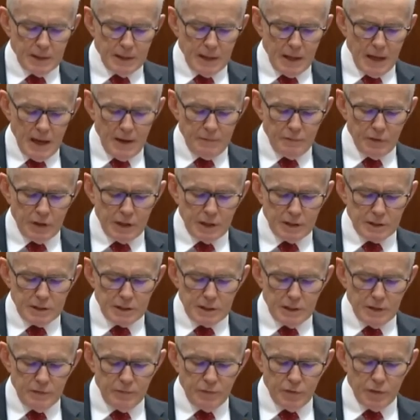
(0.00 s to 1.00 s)

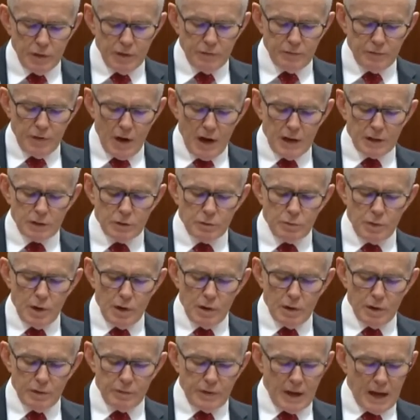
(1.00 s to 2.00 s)
advocacy for the vital
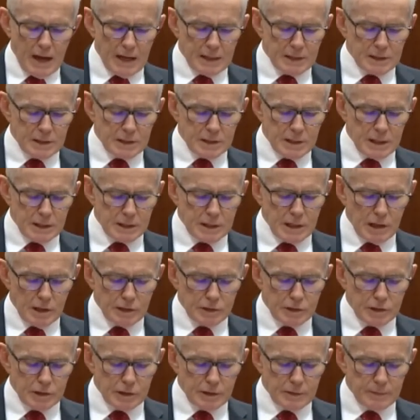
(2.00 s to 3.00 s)
role of arts and
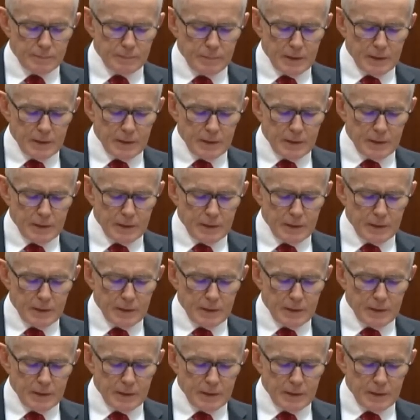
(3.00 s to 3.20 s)
culture,